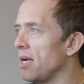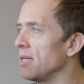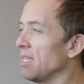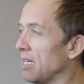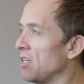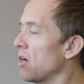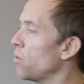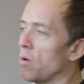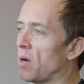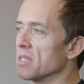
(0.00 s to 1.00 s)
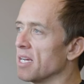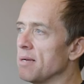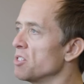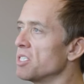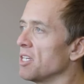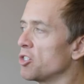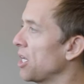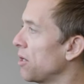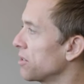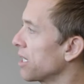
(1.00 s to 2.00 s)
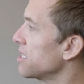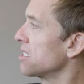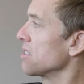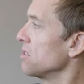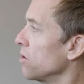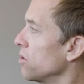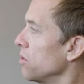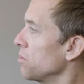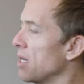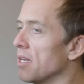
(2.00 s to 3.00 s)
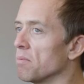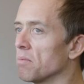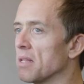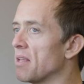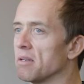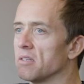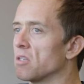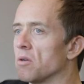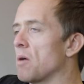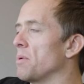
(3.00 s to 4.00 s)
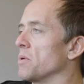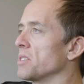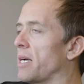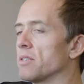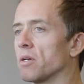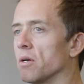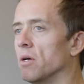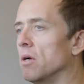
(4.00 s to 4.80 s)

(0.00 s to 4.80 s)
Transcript: And you don't want one team just to get shelled. Like, it just doesn't look good when nobody wants that. So